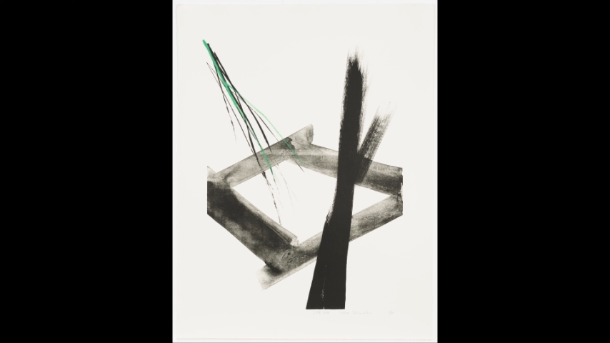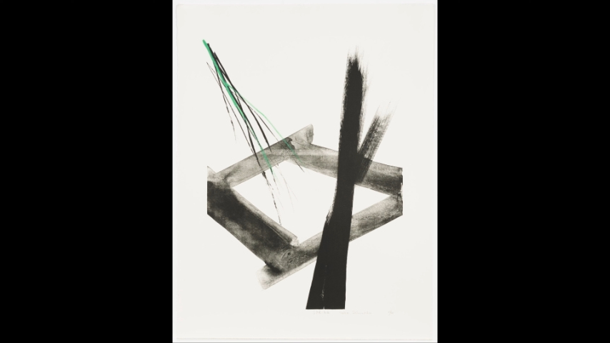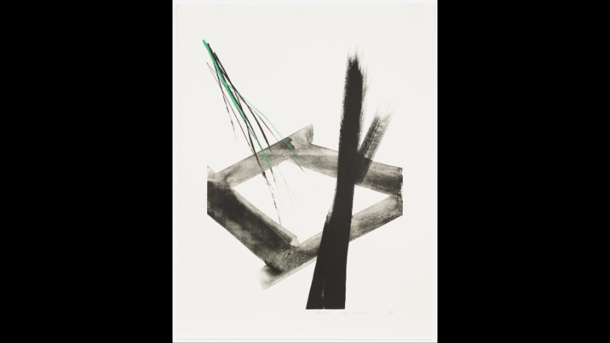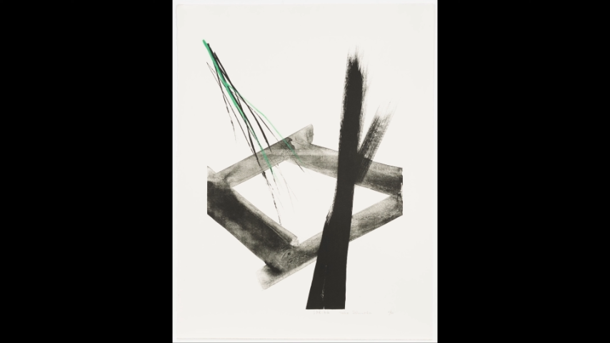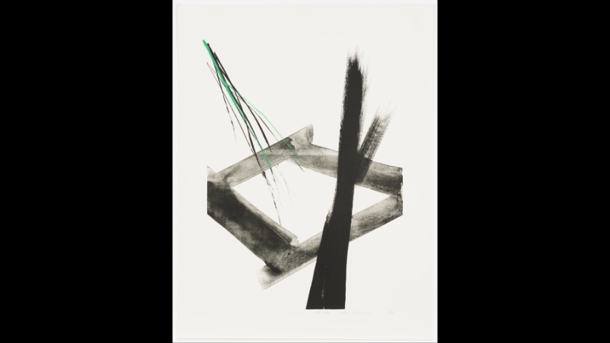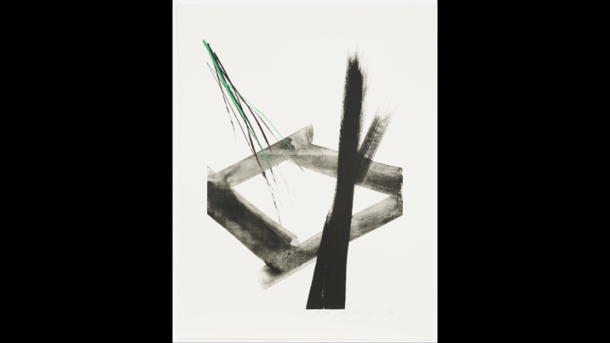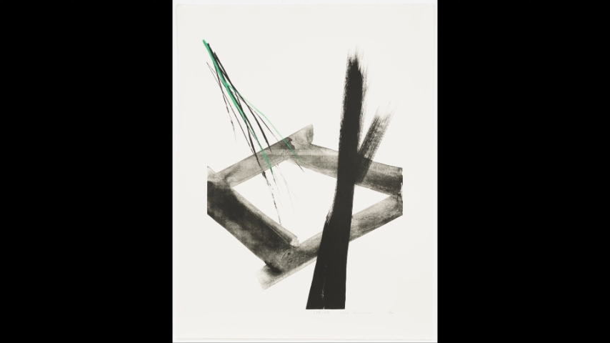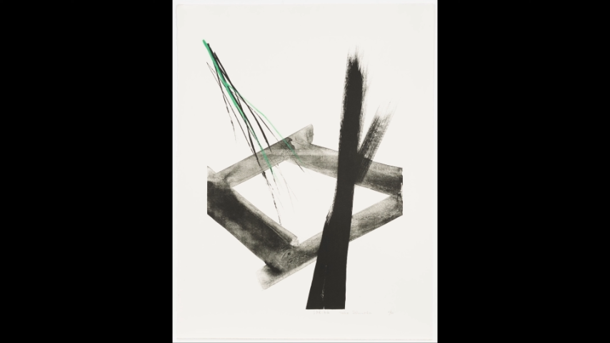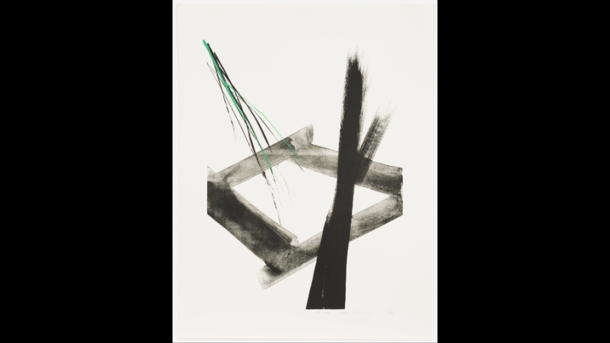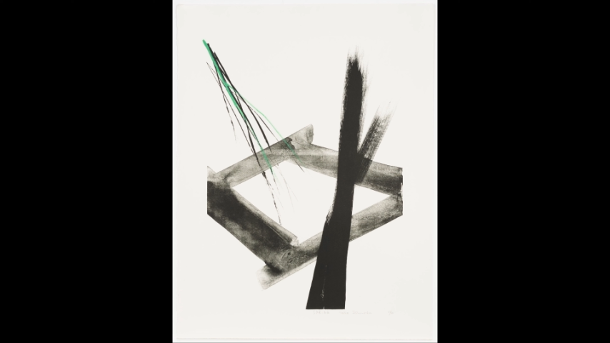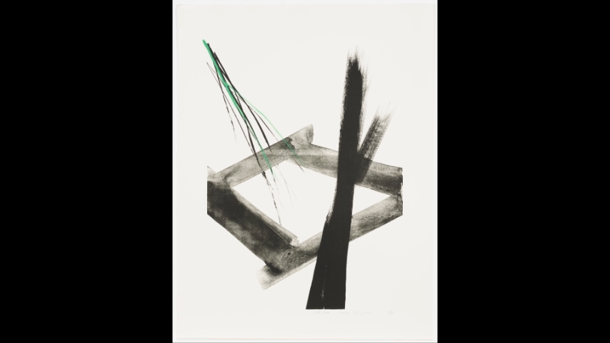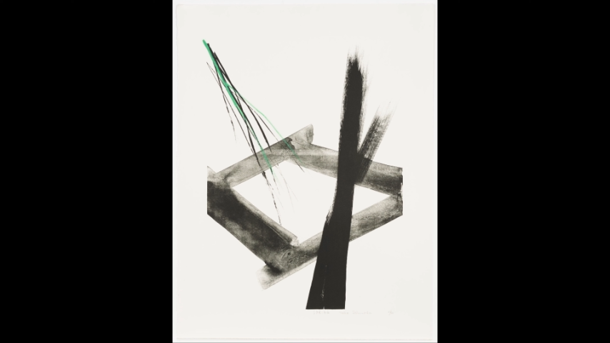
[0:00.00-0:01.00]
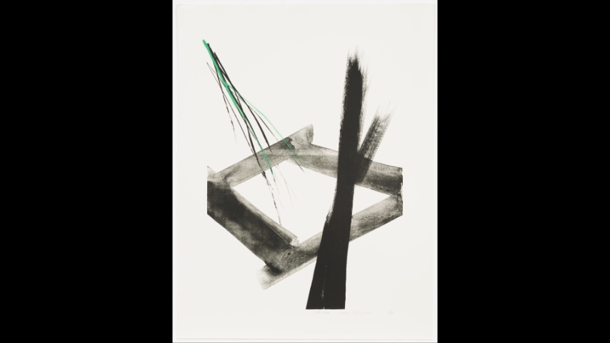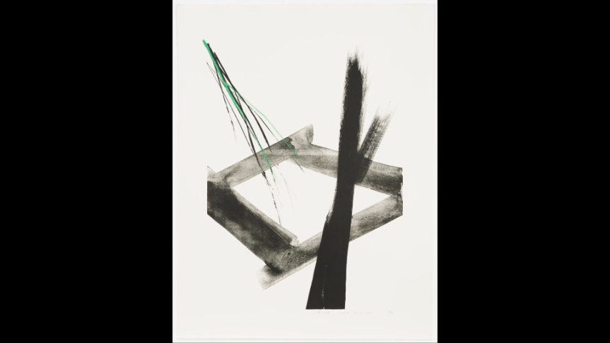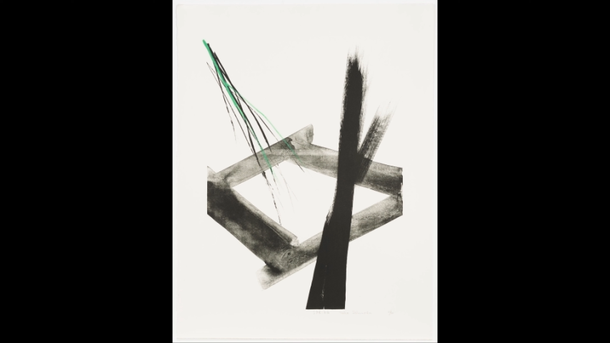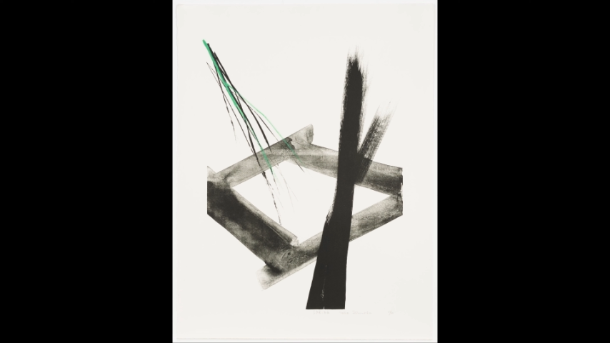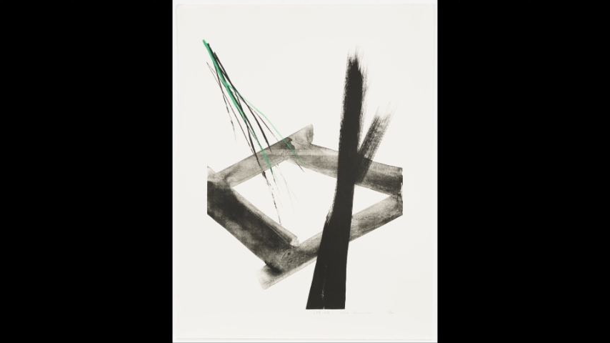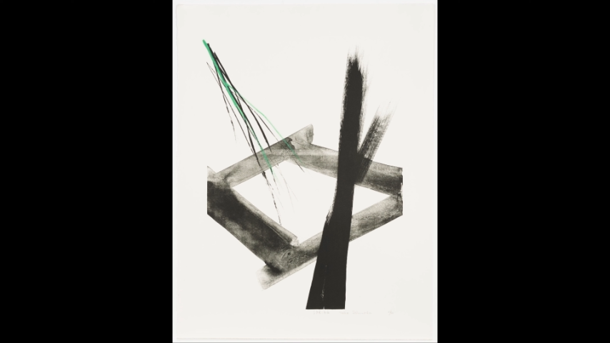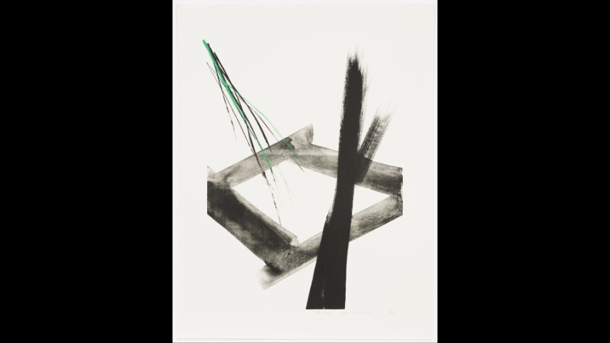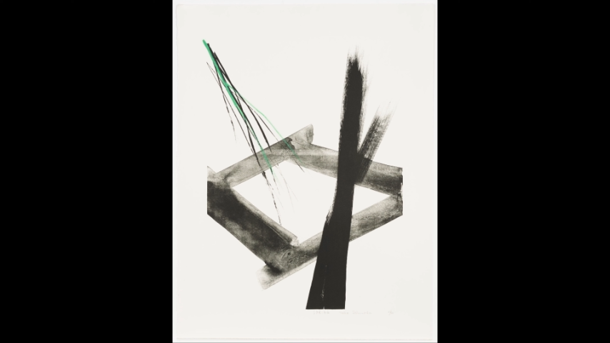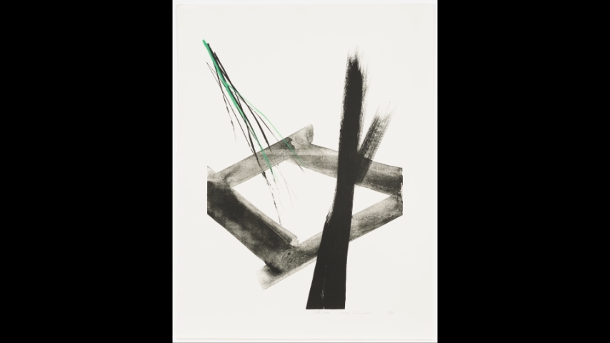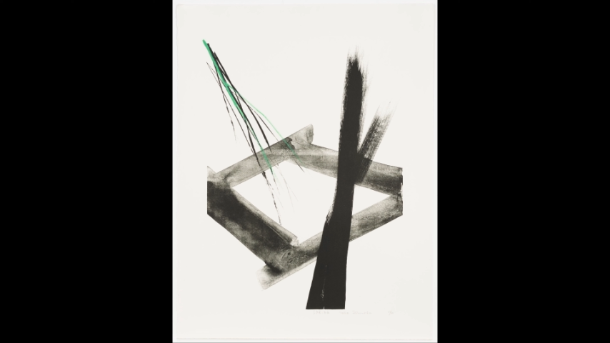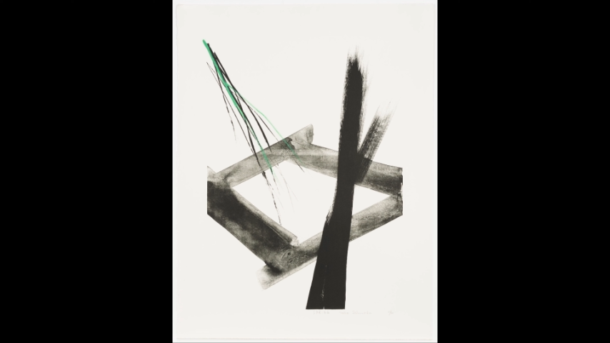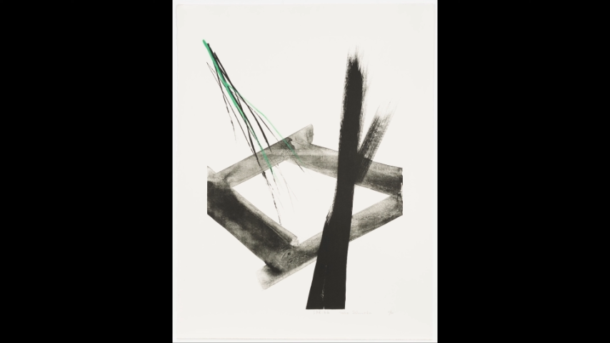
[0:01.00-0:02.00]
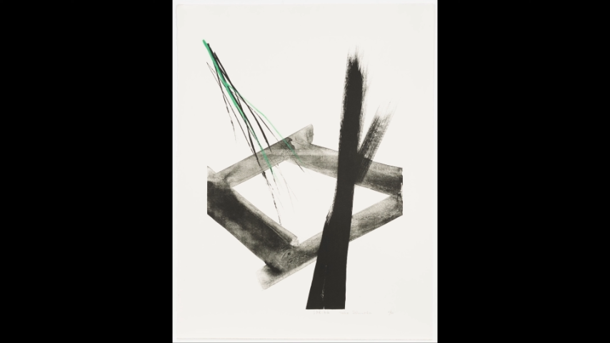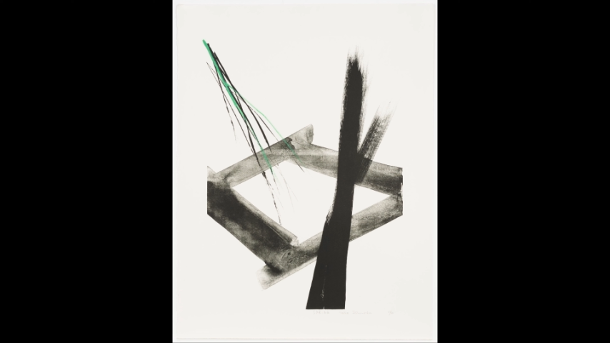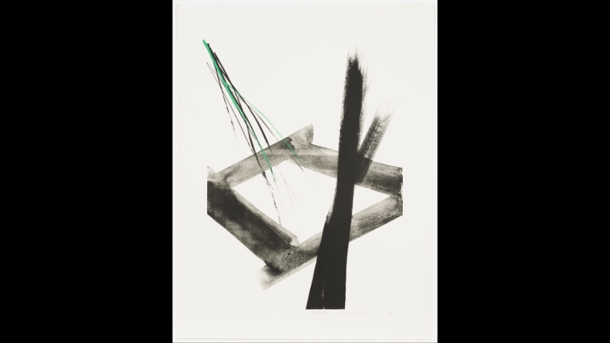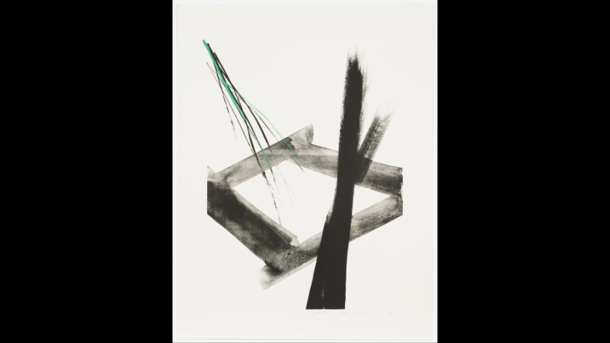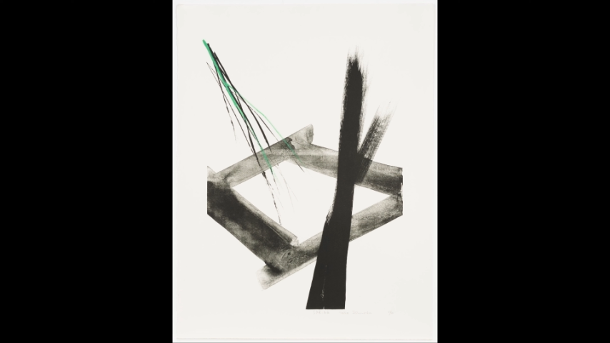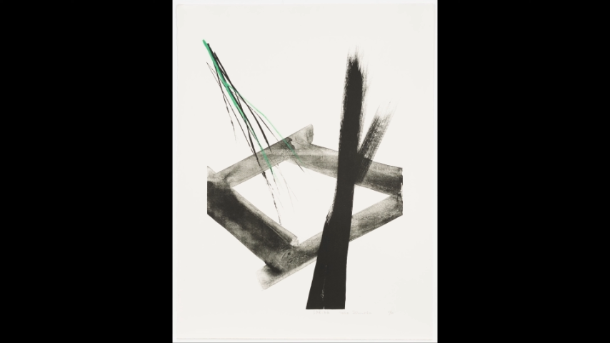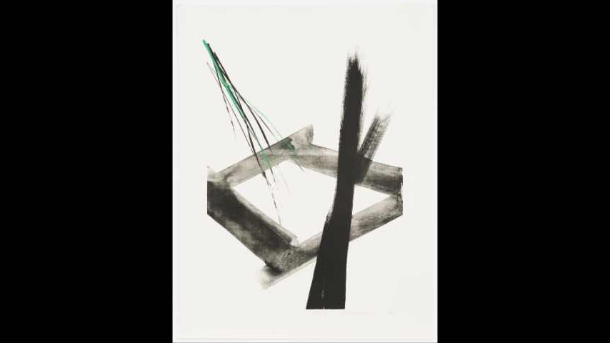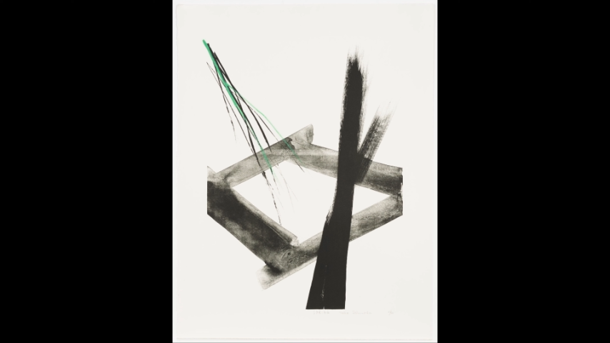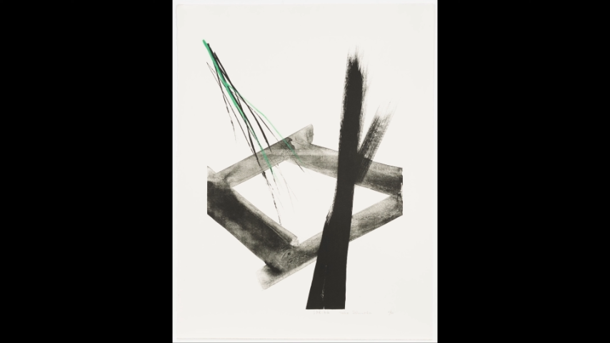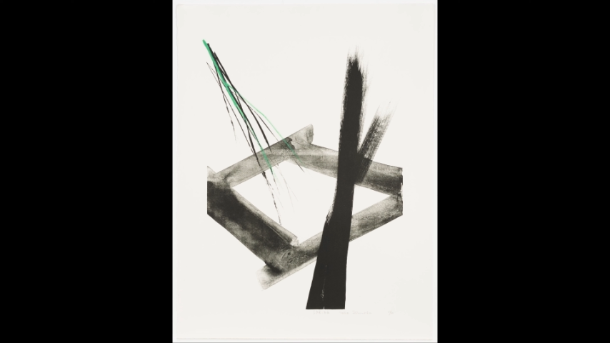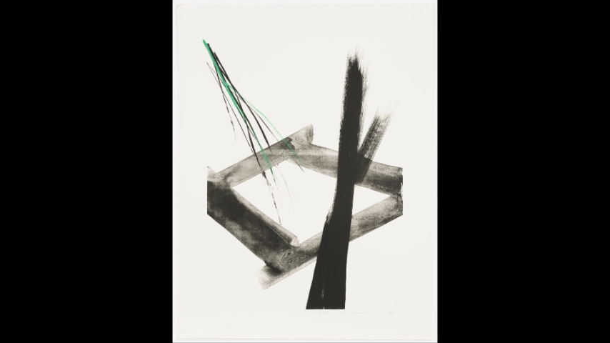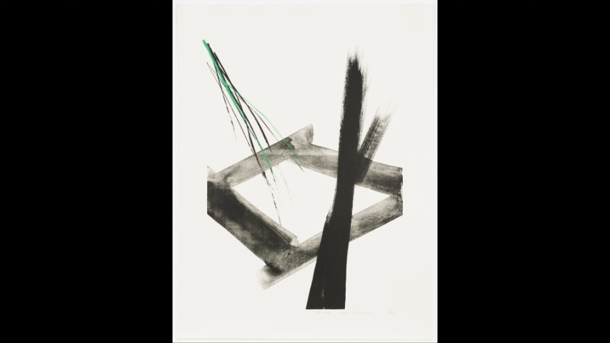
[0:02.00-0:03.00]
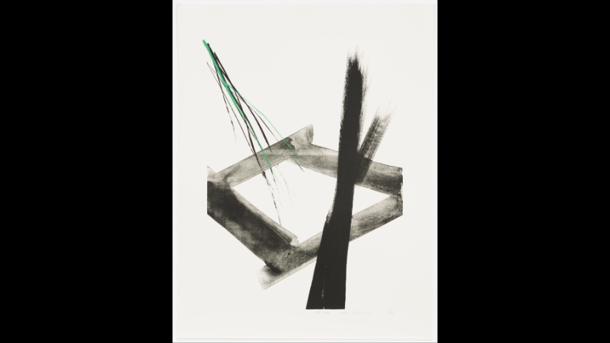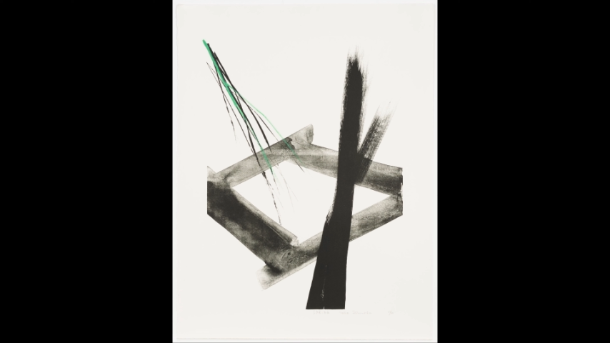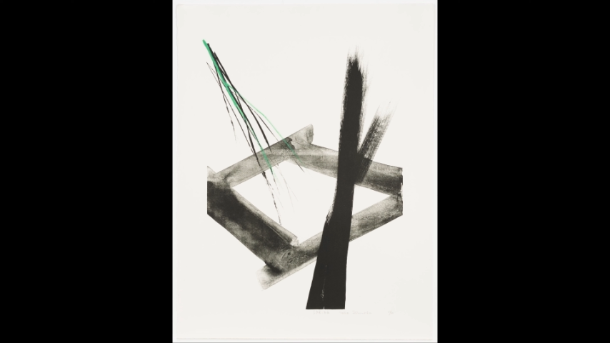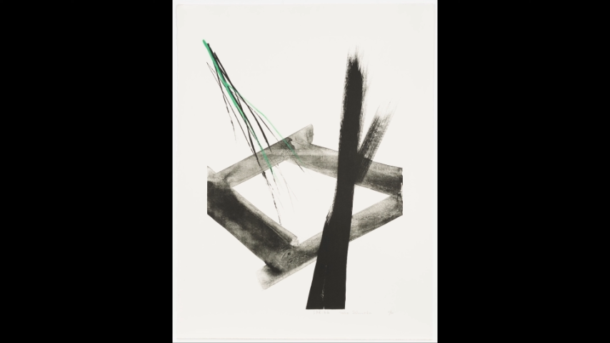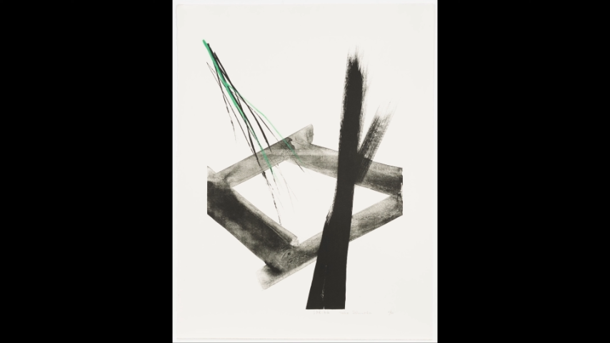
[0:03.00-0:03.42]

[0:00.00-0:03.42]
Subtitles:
Nobody's mouth can be seen.